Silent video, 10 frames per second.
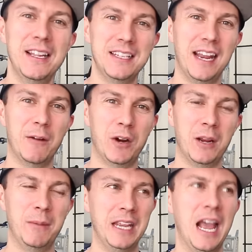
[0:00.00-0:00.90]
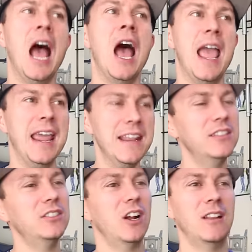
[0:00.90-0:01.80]
Today, we're gonna be
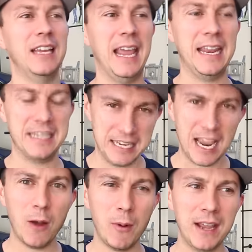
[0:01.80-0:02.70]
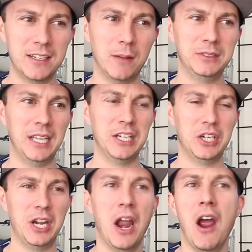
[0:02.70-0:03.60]
installing a DIY dump
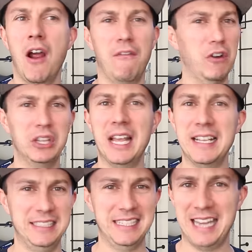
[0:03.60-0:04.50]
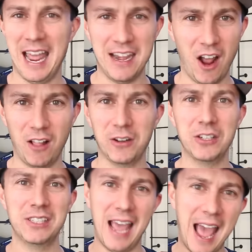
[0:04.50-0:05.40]
station for less than
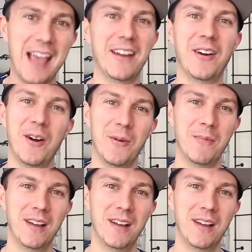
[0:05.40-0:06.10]
$10 at your home.